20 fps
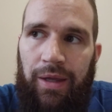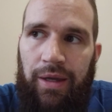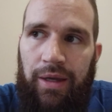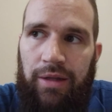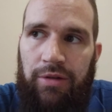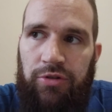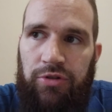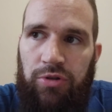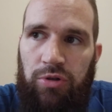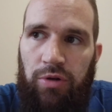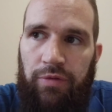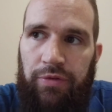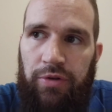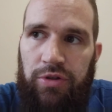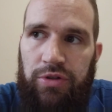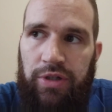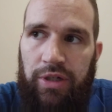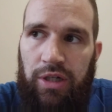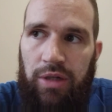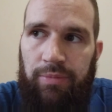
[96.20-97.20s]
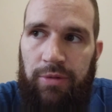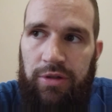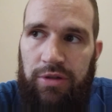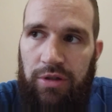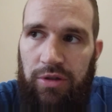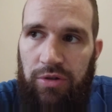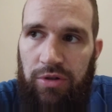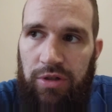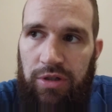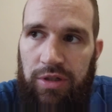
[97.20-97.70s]
And so if there's like a
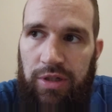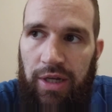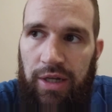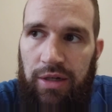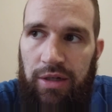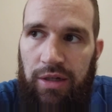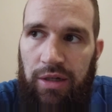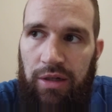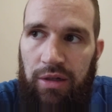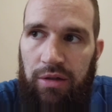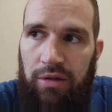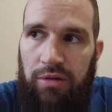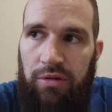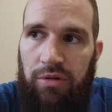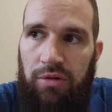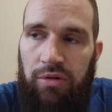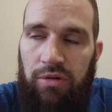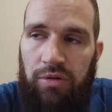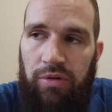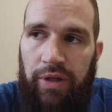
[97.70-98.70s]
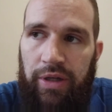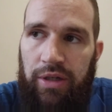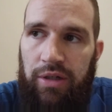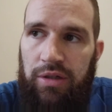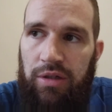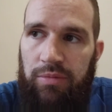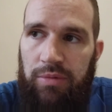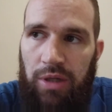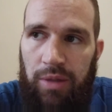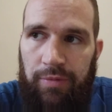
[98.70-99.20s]
misunderstanding or
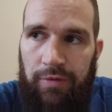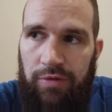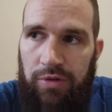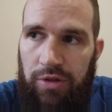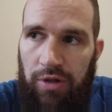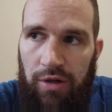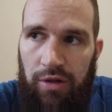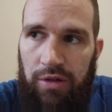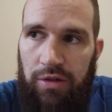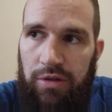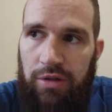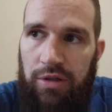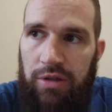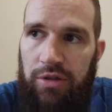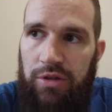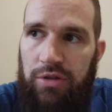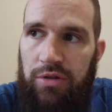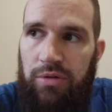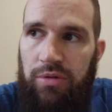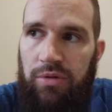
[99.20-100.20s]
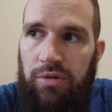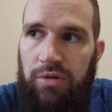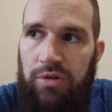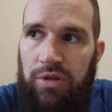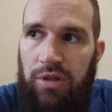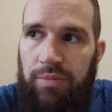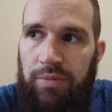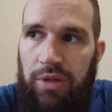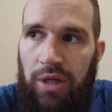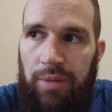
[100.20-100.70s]
like some type of a darkness or
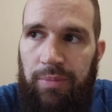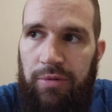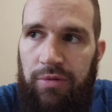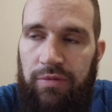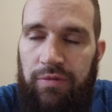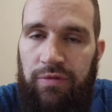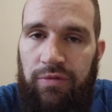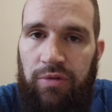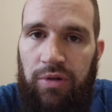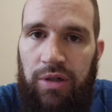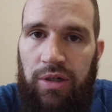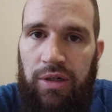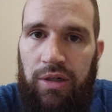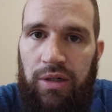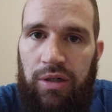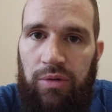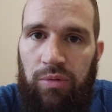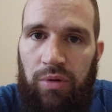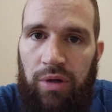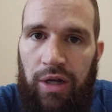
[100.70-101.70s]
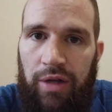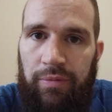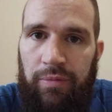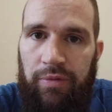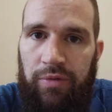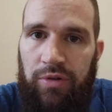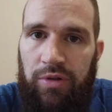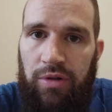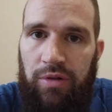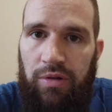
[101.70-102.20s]
some type of what
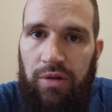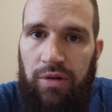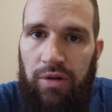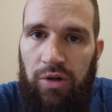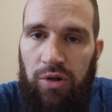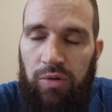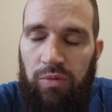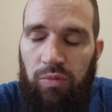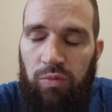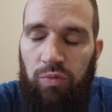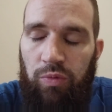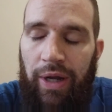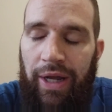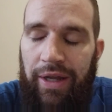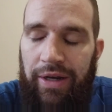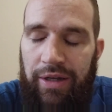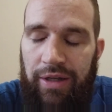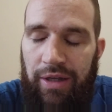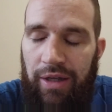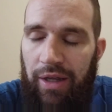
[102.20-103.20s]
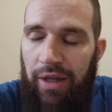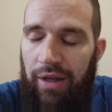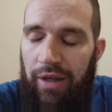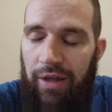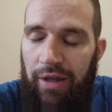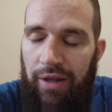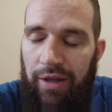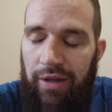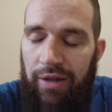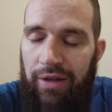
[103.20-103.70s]
I've read
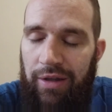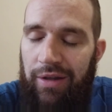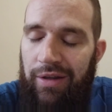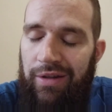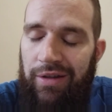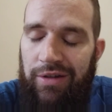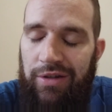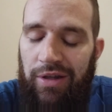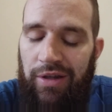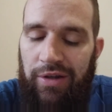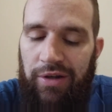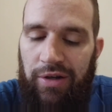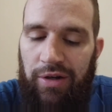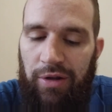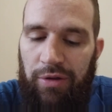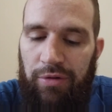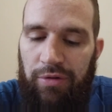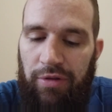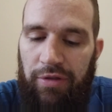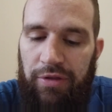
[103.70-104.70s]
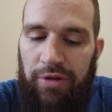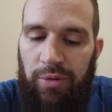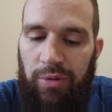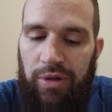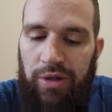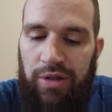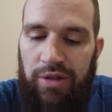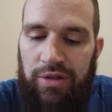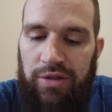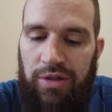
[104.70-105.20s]
in another
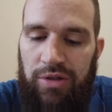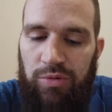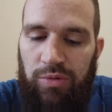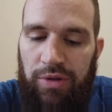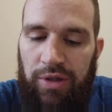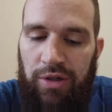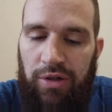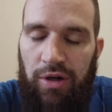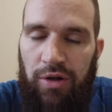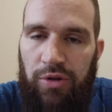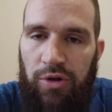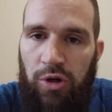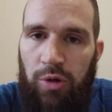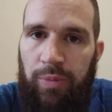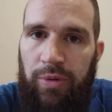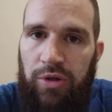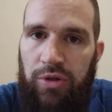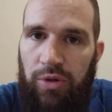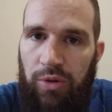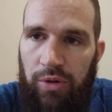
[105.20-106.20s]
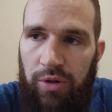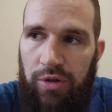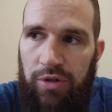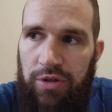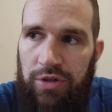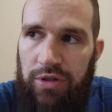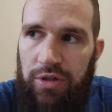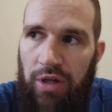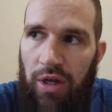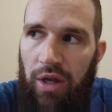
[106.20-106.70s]
theory is what they call the open
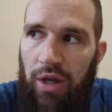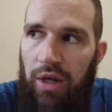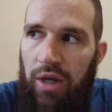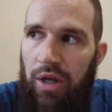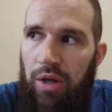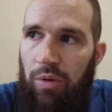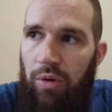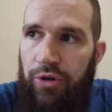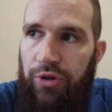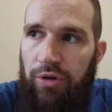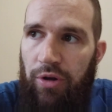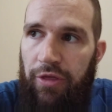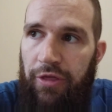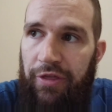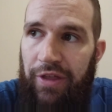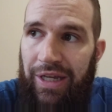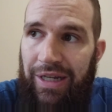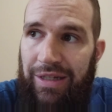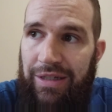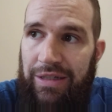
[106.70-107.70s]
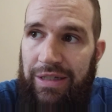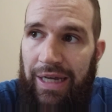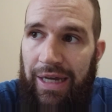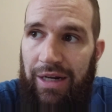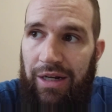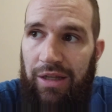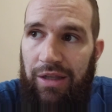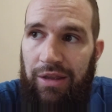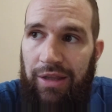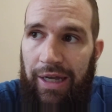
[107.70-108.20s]
doors, which are things
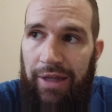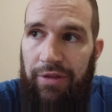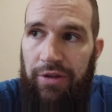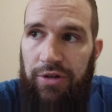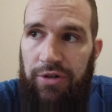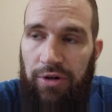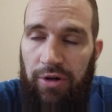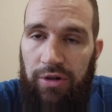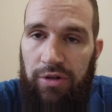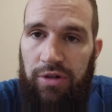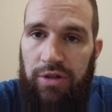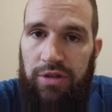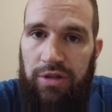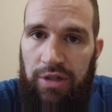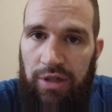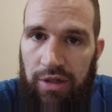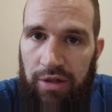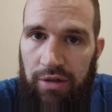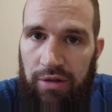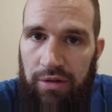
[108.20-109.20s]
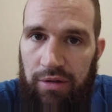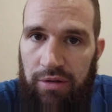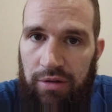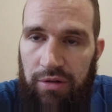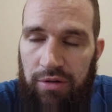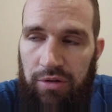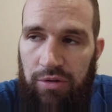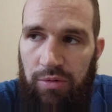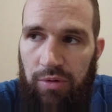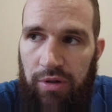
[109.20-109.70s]
that let the darkness
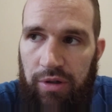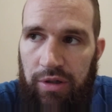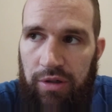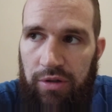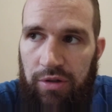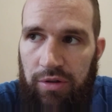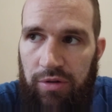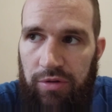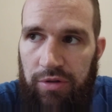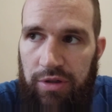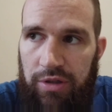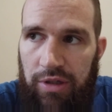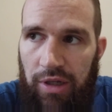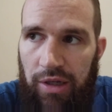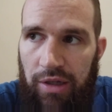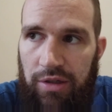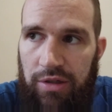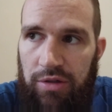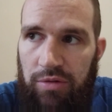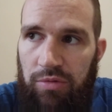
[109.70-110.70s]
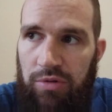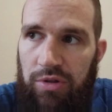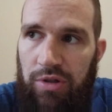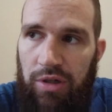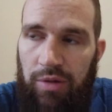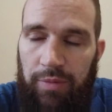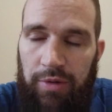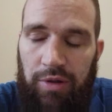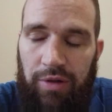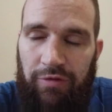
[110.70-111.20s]
into our internal states. They
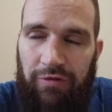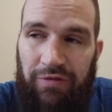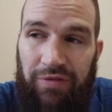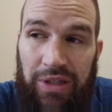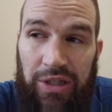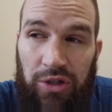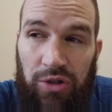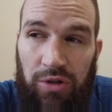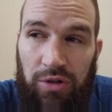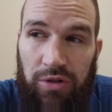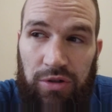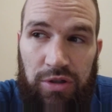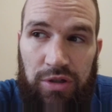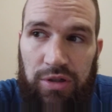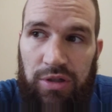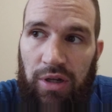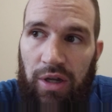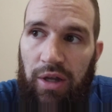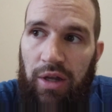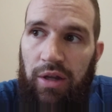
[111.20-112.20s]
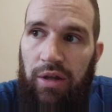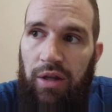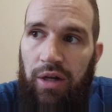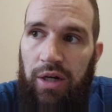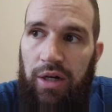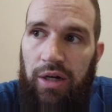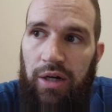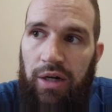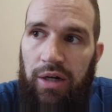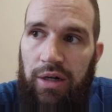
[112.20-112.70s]
can be fears,
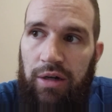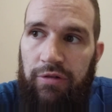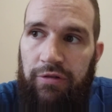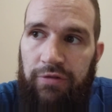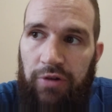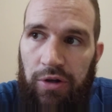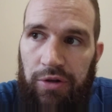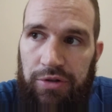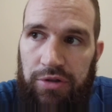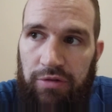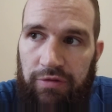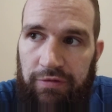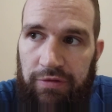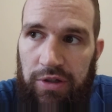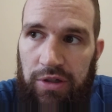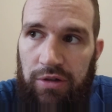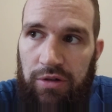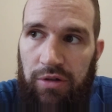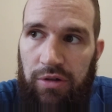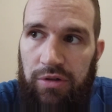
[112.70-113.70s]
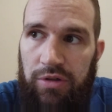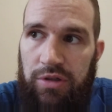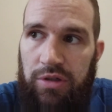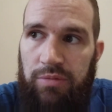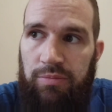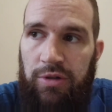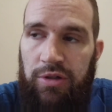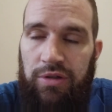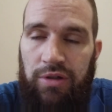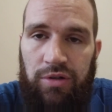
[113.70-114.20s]
false fears,
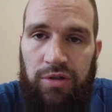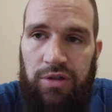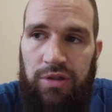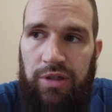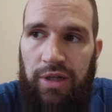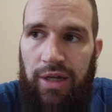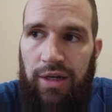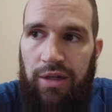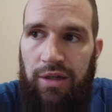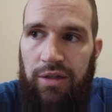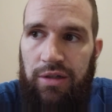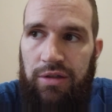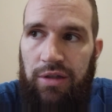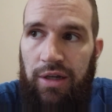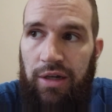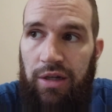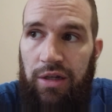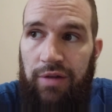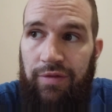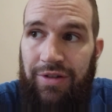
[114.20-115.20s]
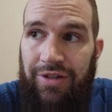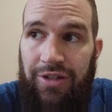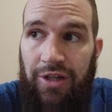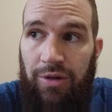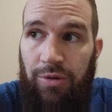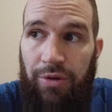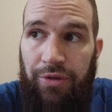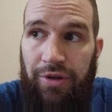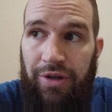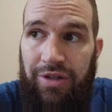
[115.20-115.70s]
misunderstandings. They can even
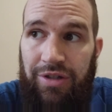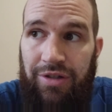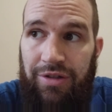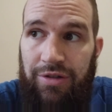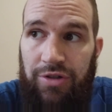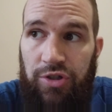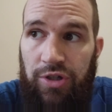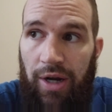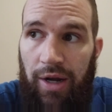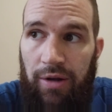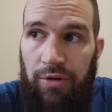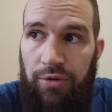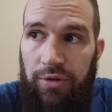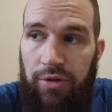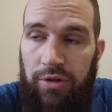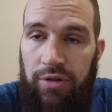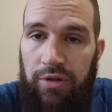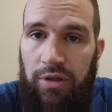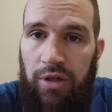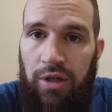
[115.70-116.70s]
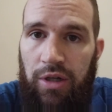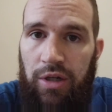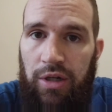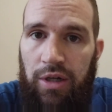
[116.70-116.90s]
stick with us since childhood.